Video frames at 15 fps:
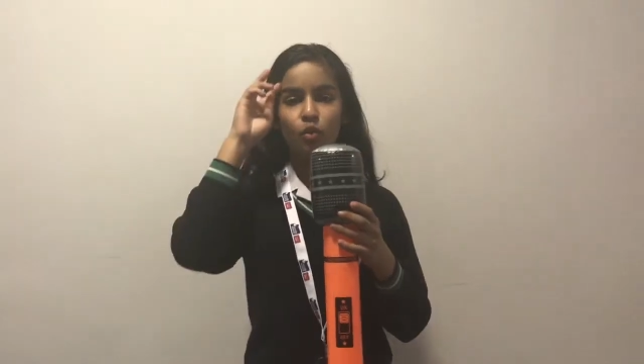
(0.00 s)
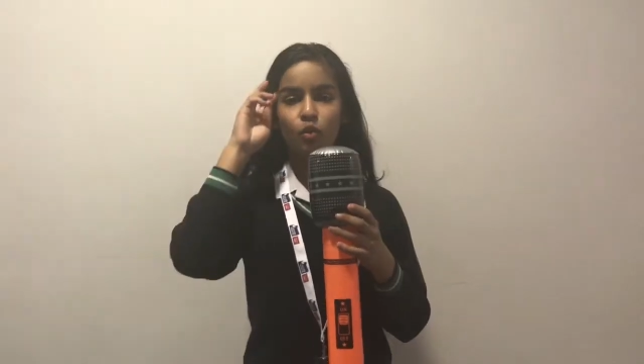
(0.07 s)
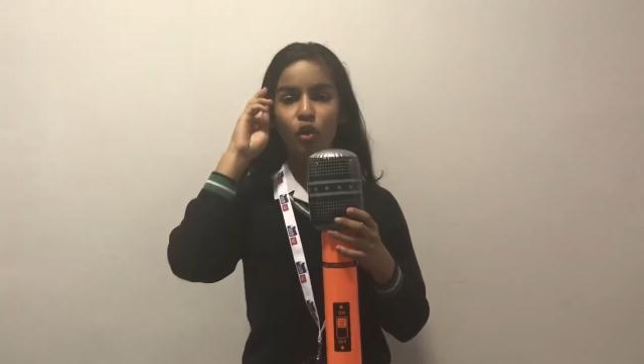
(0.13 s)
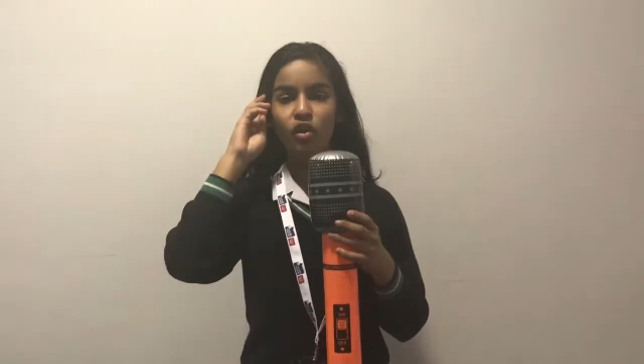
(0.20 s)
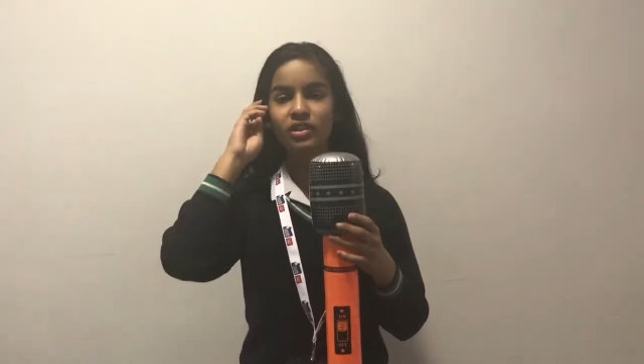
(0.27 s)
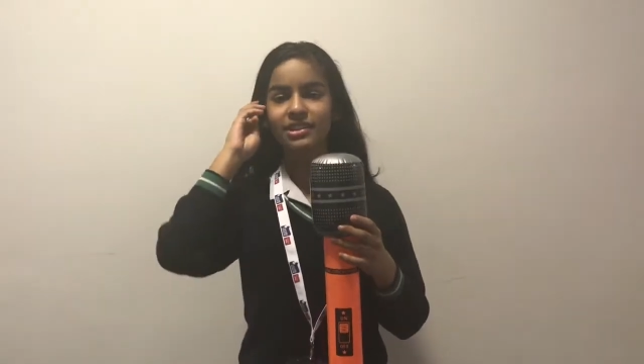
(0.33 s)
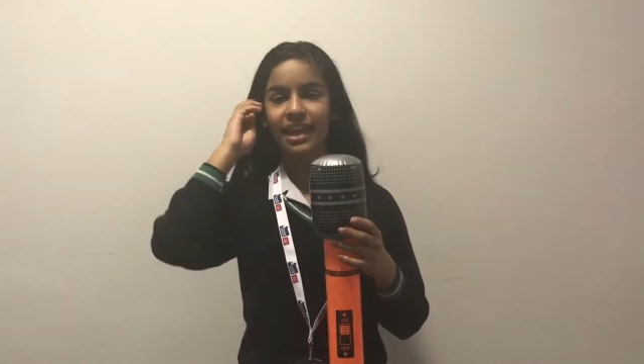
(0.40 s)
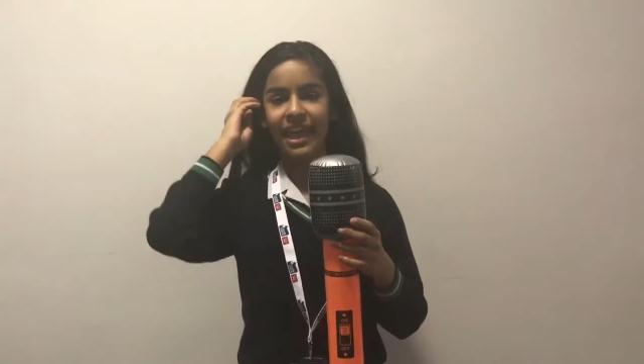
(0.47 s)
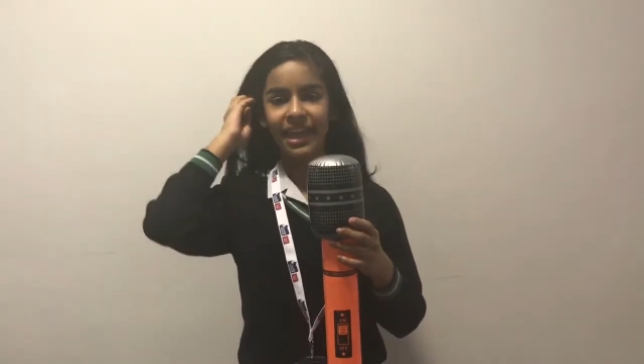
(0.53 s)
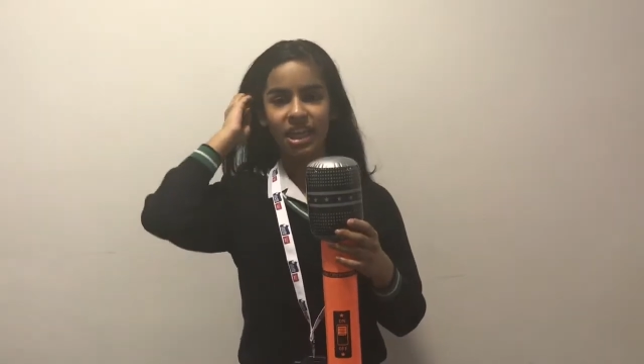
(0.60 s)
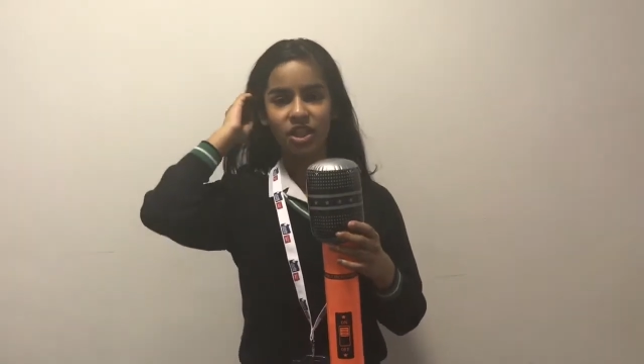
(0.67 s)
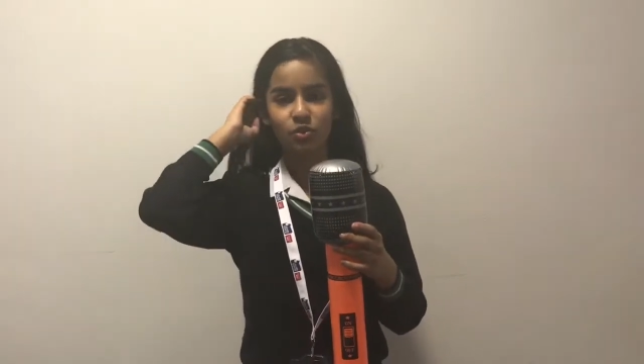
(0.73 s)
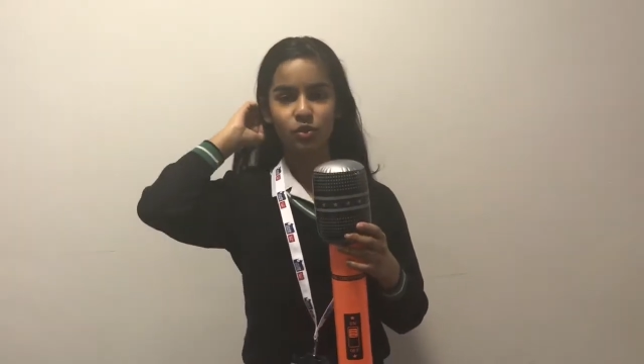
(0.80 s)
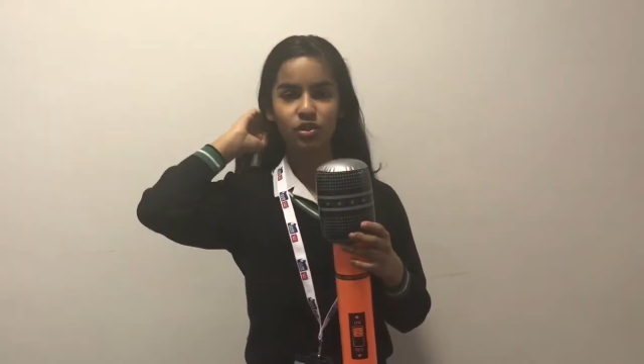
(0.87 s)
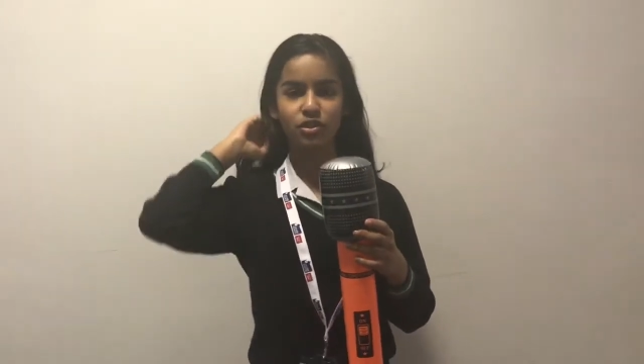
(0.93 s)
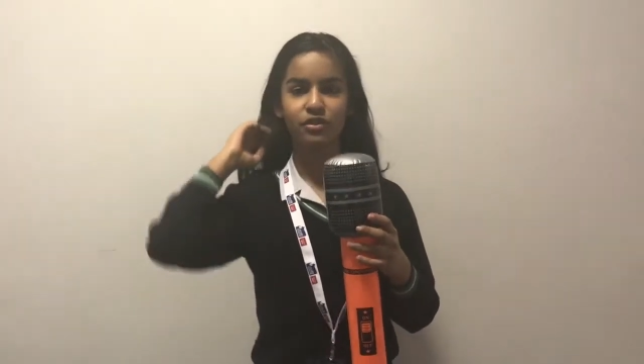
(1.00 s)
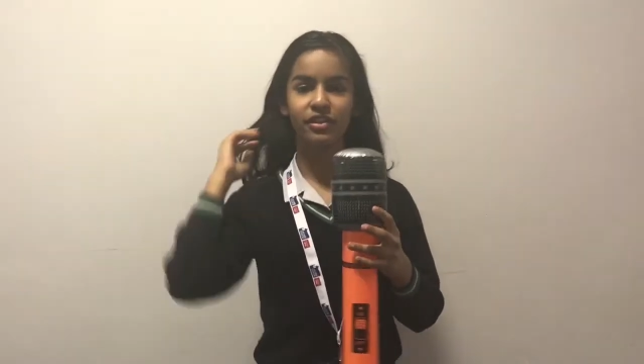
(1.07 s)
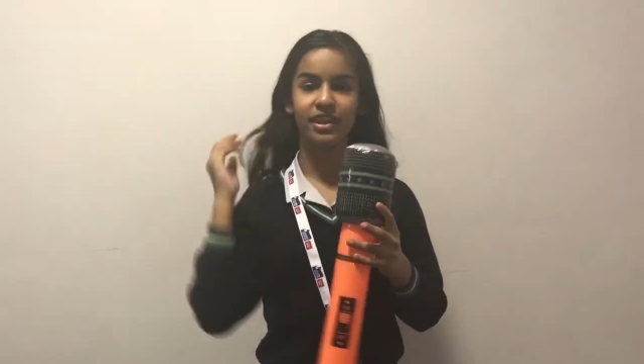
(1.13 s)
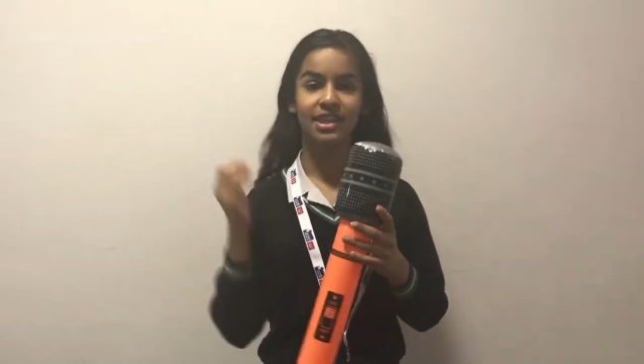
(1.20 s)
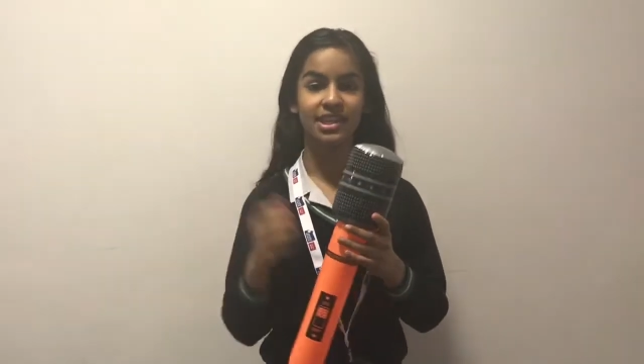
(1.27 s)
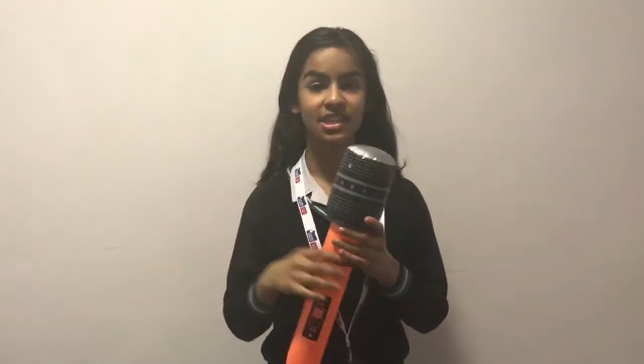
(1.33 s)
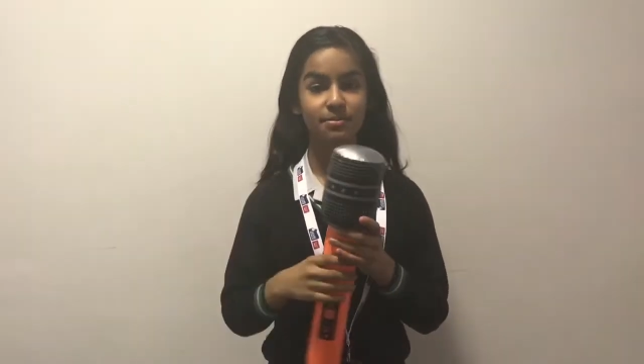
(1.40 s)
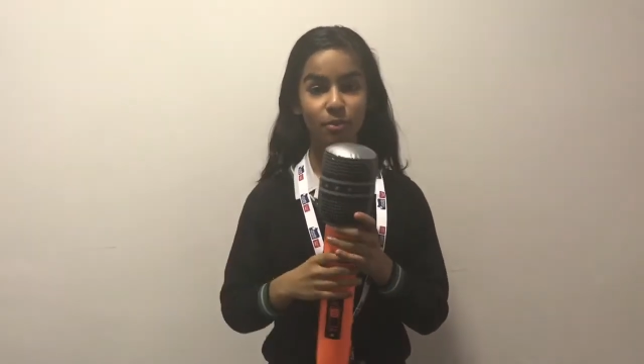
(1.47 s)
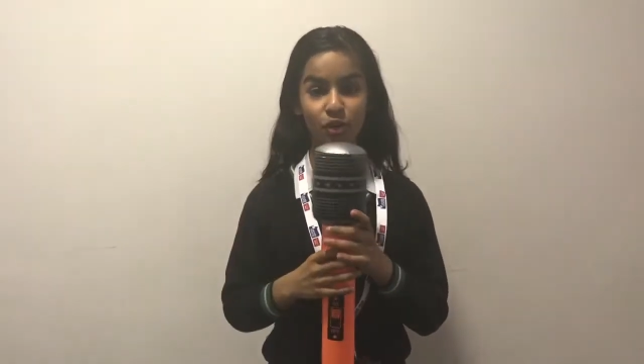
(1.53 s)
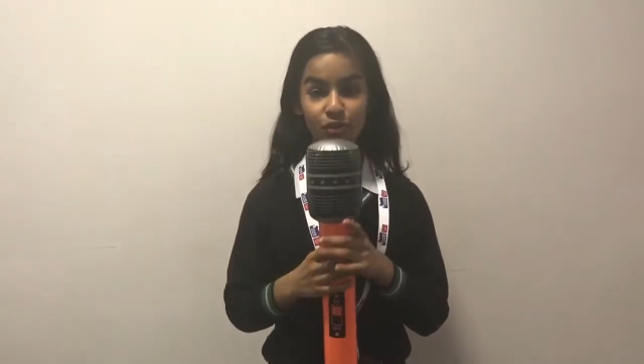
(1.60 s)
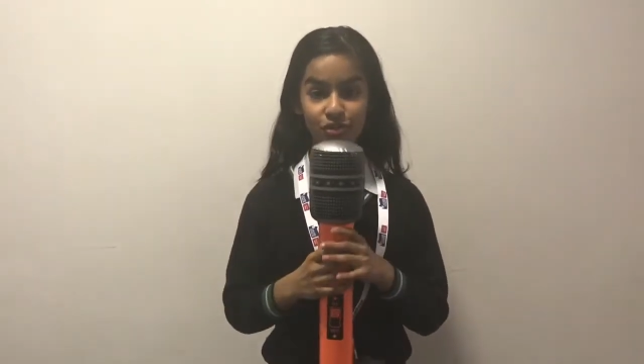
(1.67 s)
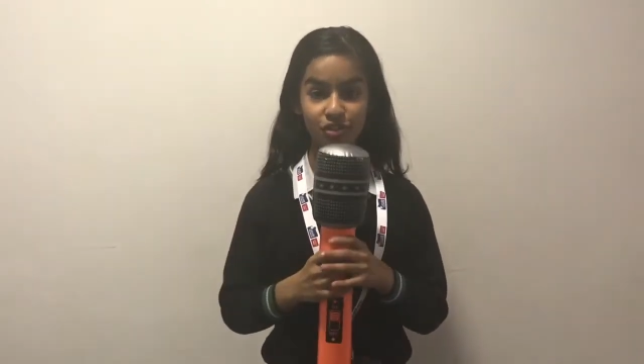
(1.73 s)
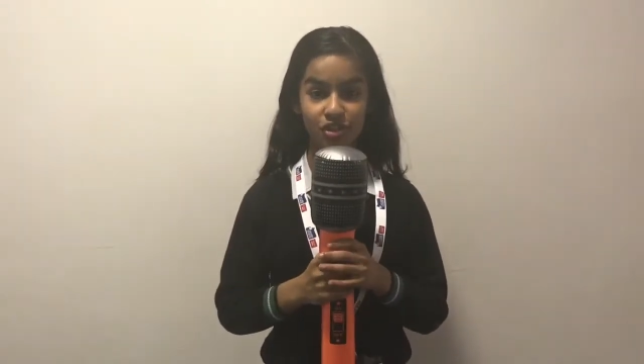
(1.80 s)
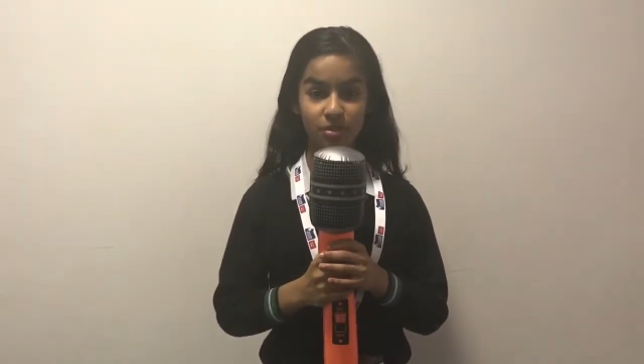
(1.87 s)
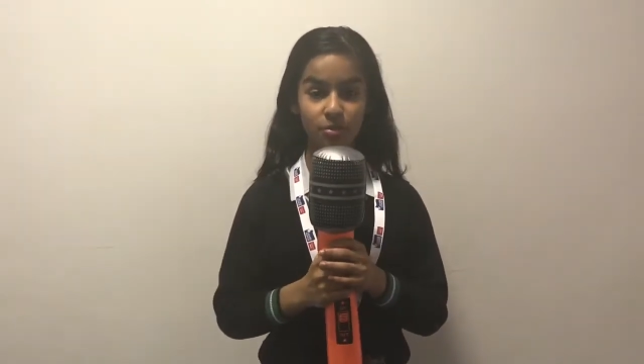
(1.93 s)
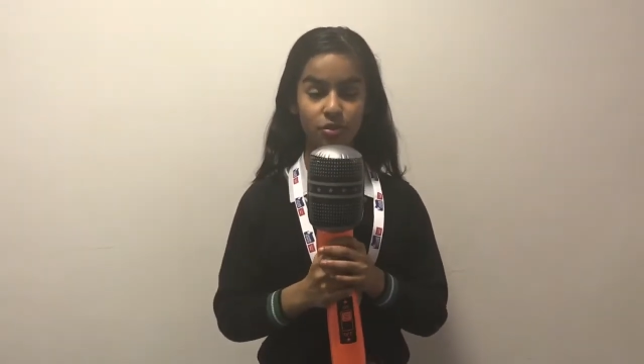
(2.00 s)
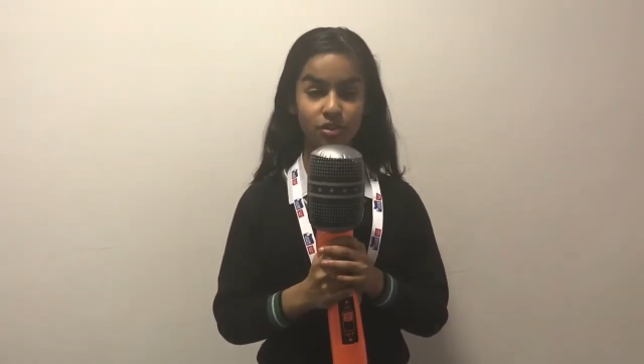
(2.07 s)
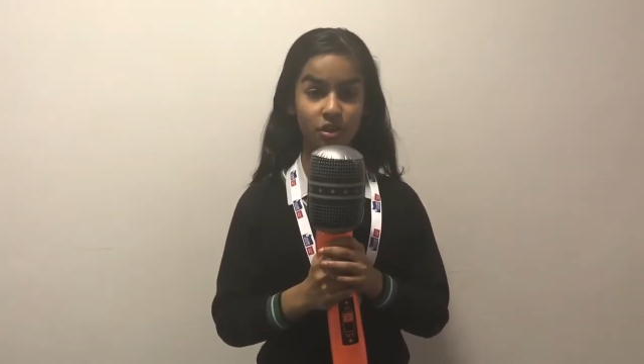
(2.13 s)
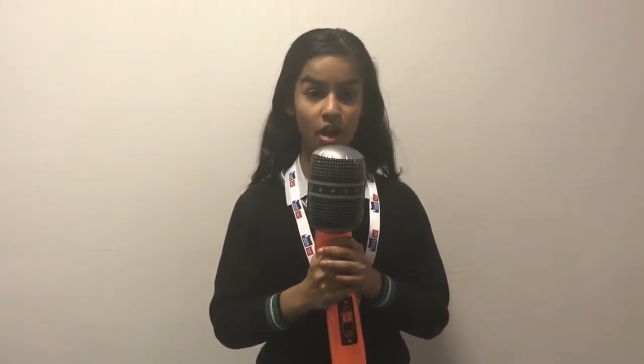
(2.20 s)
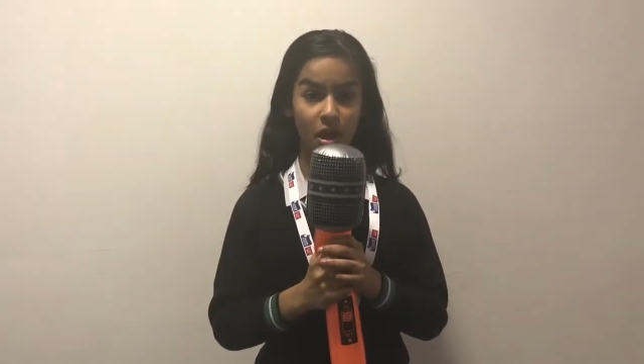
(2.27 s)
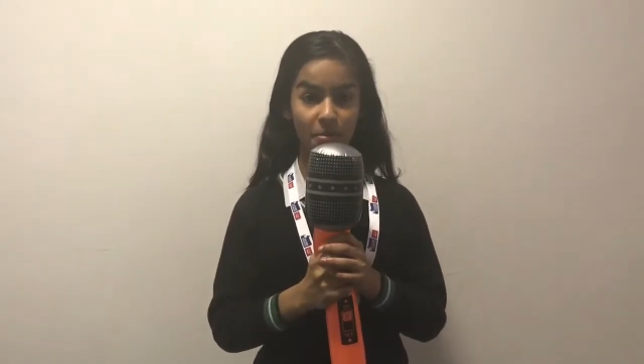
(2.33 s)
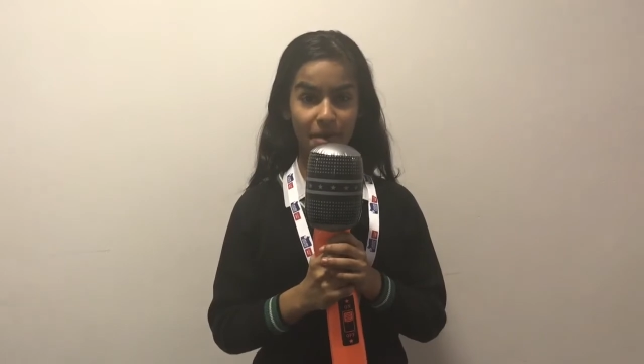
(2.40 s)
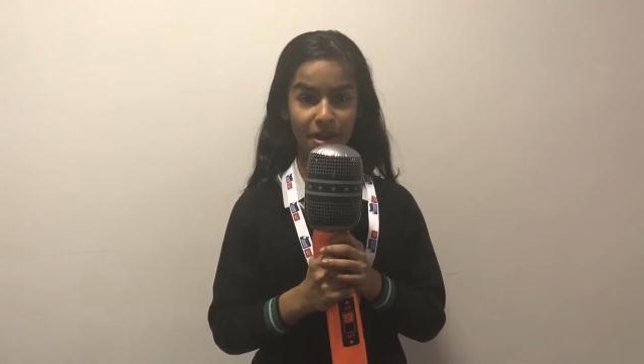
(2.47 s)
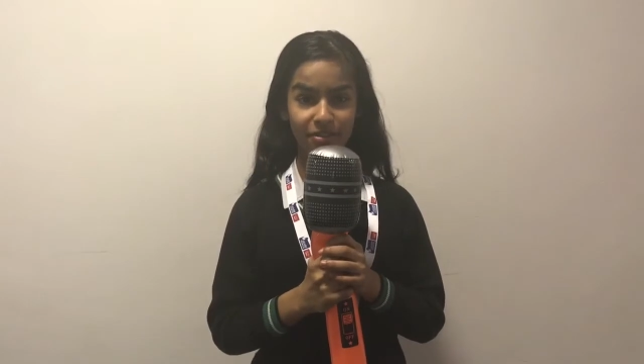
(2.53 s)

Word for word: What age would you think is most suitable to come